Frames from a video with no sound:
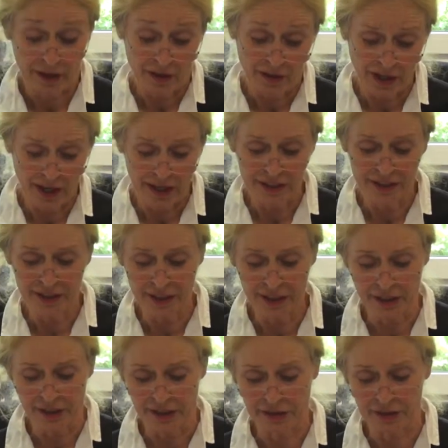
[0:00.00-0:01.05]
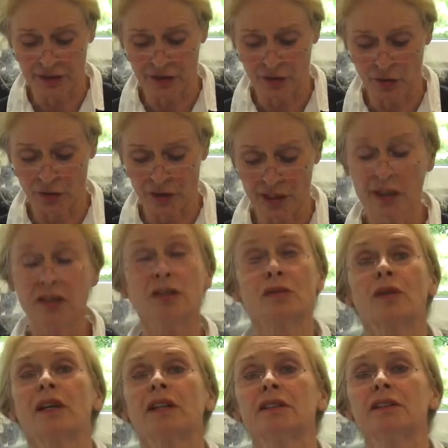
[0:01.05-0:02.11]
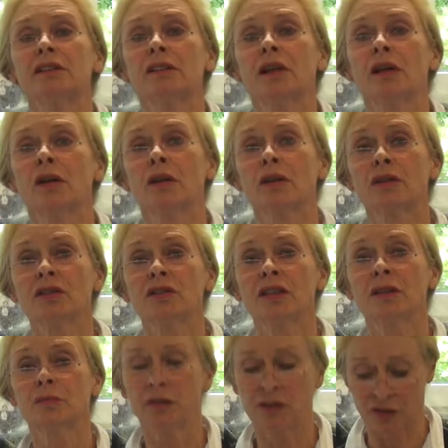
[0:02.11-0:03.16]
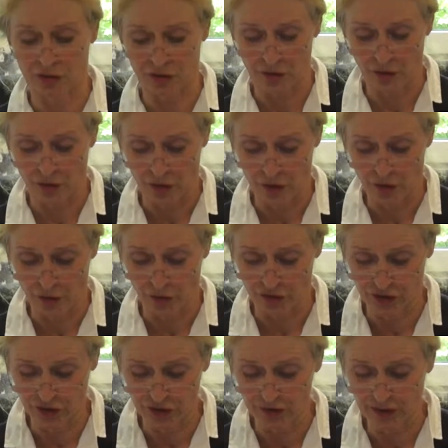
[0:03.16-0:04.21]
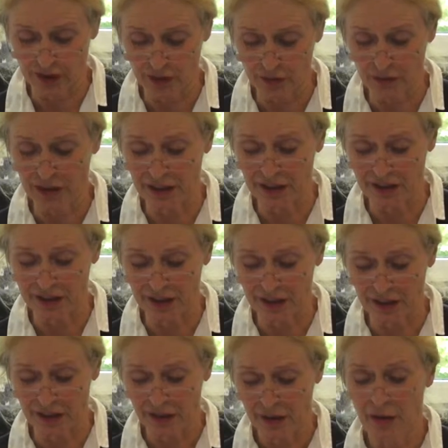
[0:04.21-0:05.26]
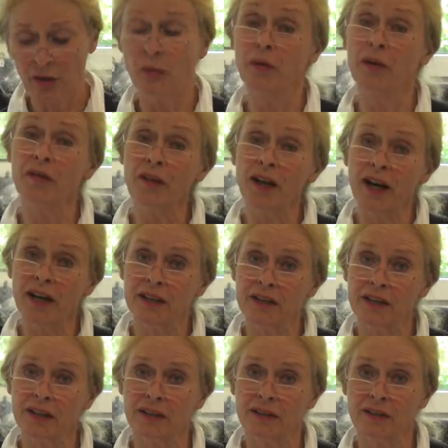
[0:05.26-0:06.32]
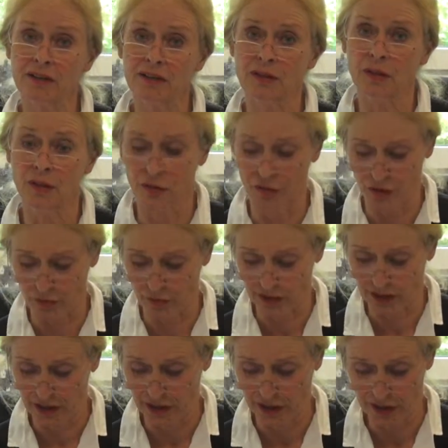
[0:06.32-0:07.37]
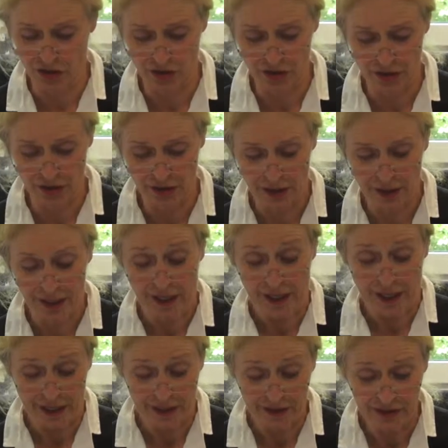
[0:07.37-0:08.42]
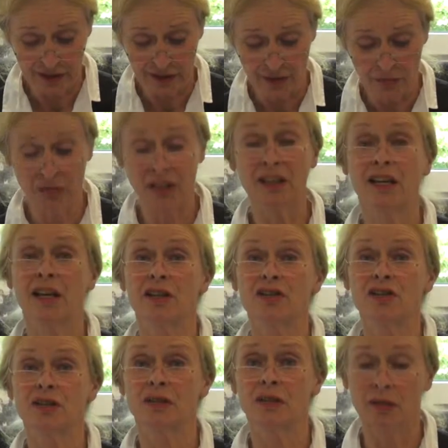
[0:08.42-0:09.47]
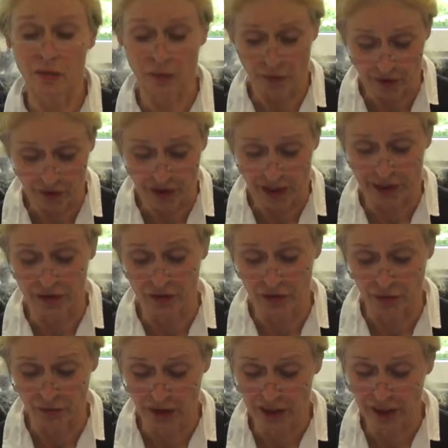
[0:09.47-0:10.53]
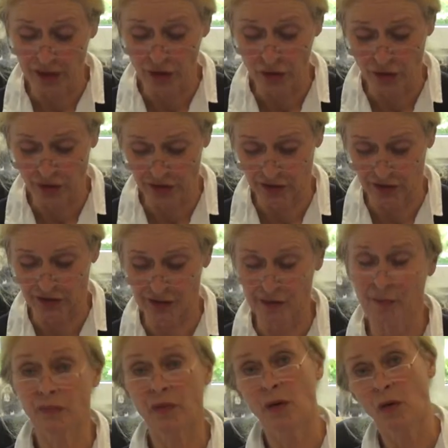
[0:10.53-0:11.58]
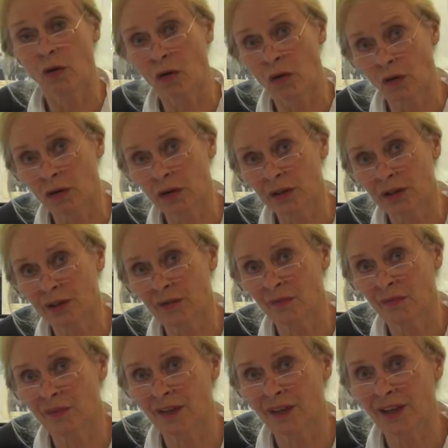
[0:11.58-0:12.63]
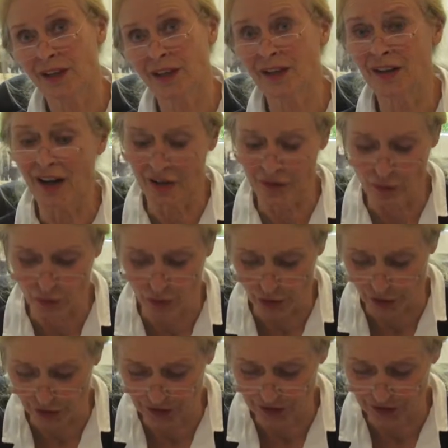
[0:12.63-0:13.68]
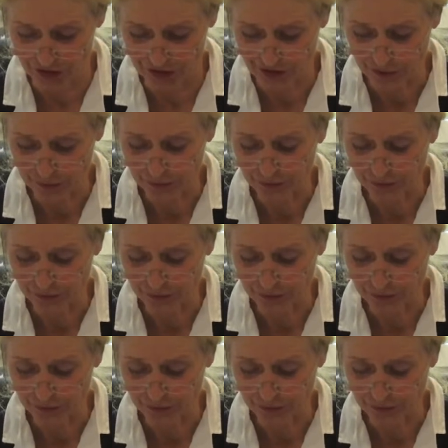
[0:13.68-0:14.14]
The idea is to integrate concepts of sustainability with ideas of communication and mediation with economic interests. Or, in other words,